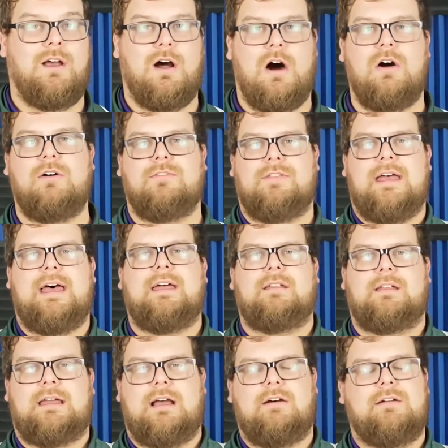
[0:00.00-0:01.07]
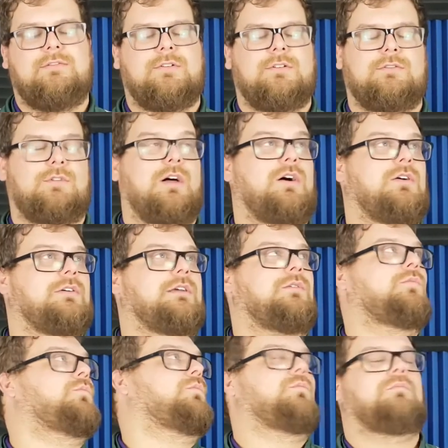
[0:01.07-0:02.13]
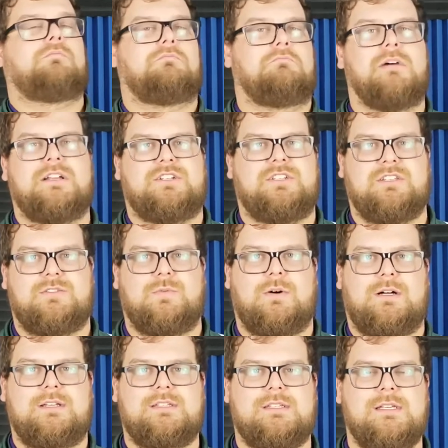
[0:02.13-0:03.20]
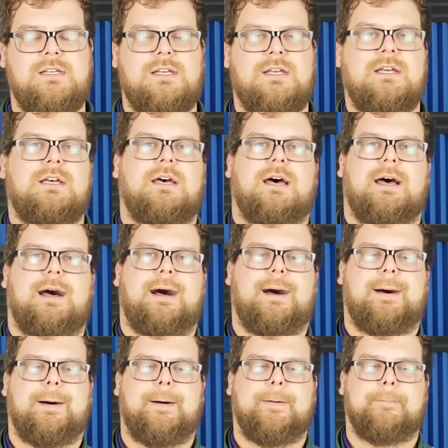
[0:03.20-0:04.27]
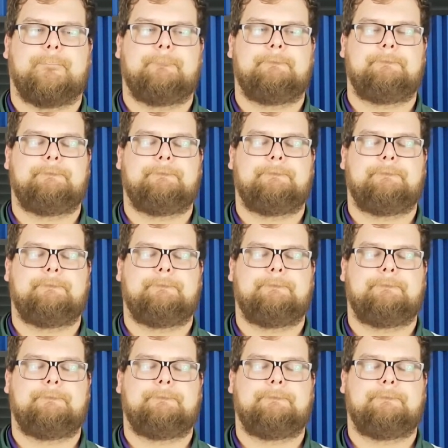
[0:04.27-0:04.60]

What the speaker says: all of that, however long and much this was, some